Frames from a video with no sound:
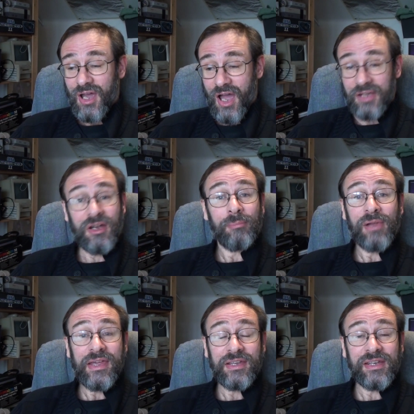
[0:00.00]
And I'm
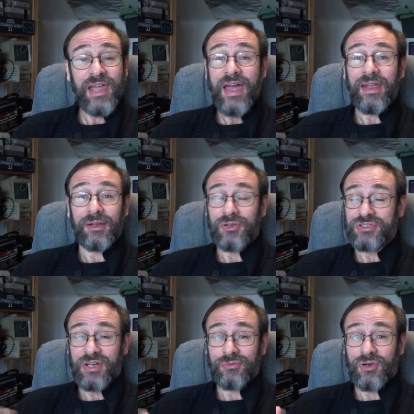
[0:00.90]
playing it again,
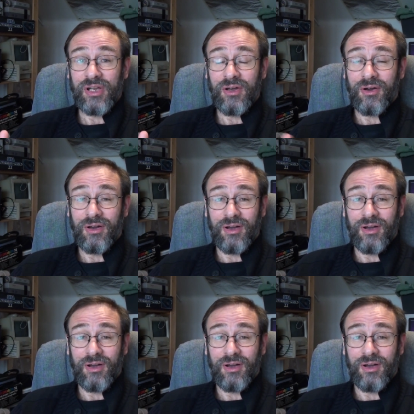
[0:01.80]
because I got it